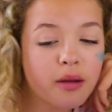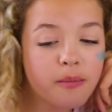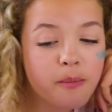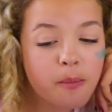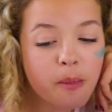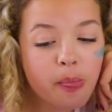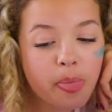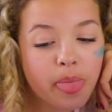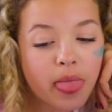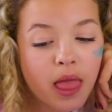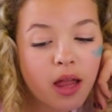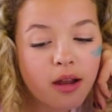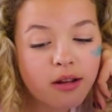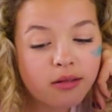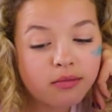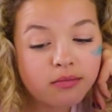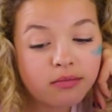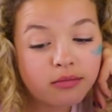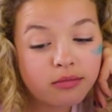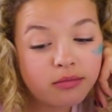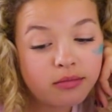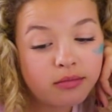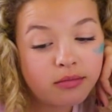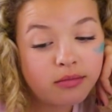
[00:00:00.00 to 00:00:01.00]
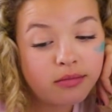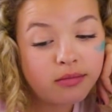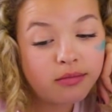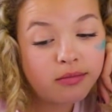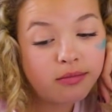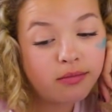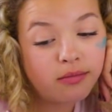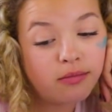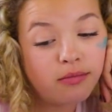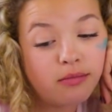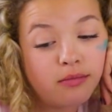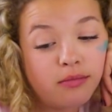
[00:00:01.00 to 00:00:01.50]
and press play.
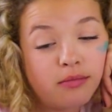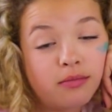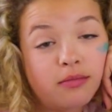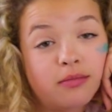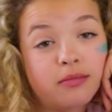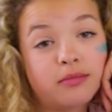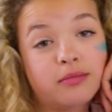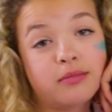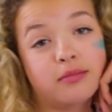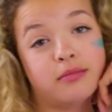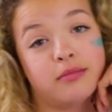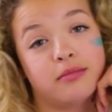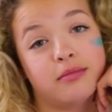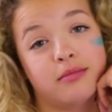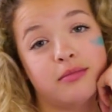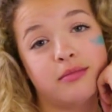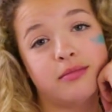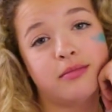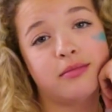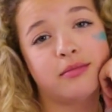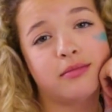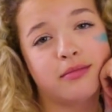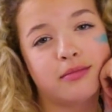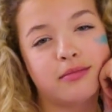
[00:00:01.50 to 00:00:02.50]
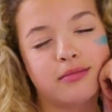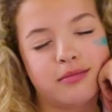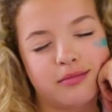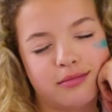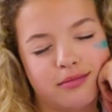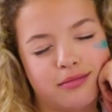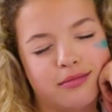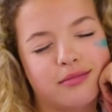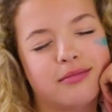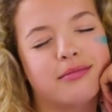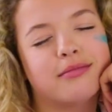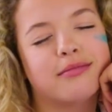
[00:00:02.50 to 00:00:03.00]
Now
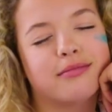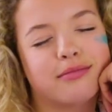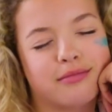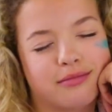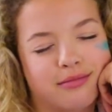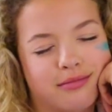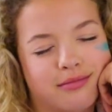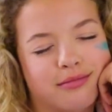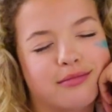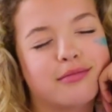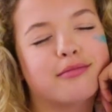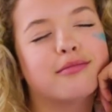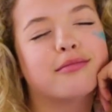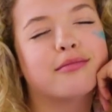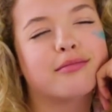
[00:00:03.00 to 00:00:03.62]
it's a party.